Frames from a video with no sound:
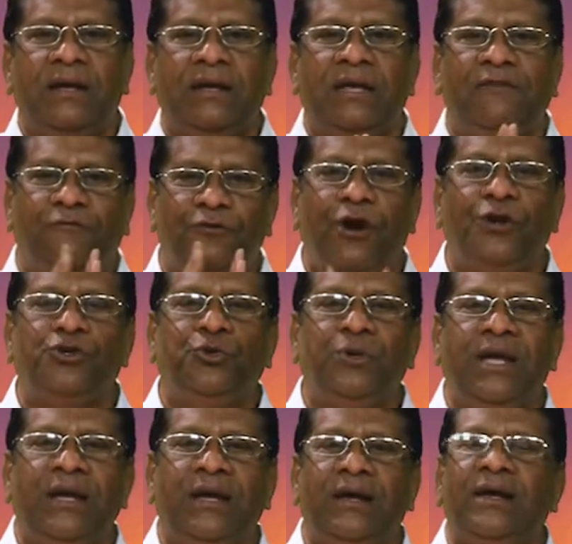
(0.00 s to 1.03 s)
If not
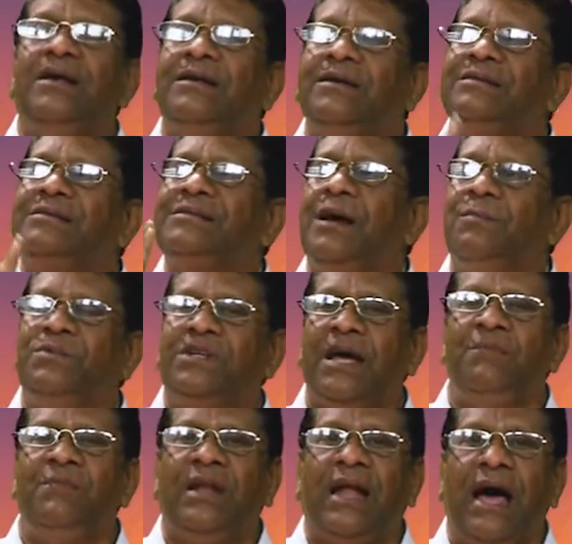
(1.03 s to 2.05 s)
today,
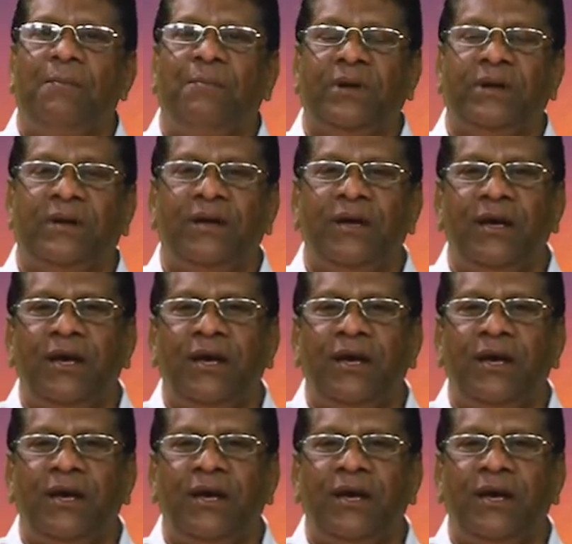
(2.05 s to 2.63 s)
sometime will happen.